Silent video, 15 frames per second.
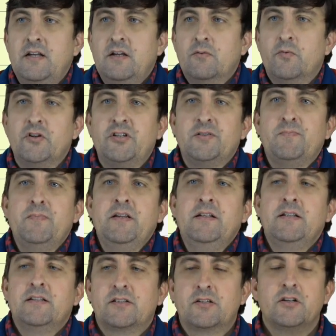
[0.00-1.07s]
which is
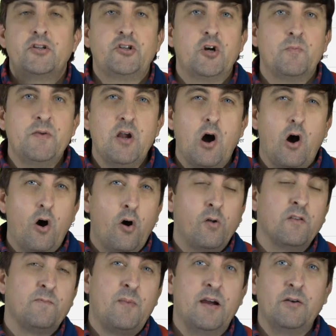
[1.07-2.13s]
meaning it's going to show me all
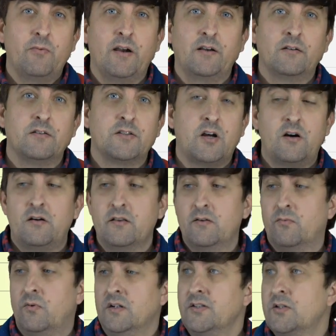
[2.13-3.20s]
of my records all at
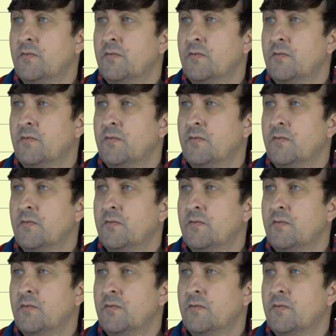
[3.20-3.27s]
once.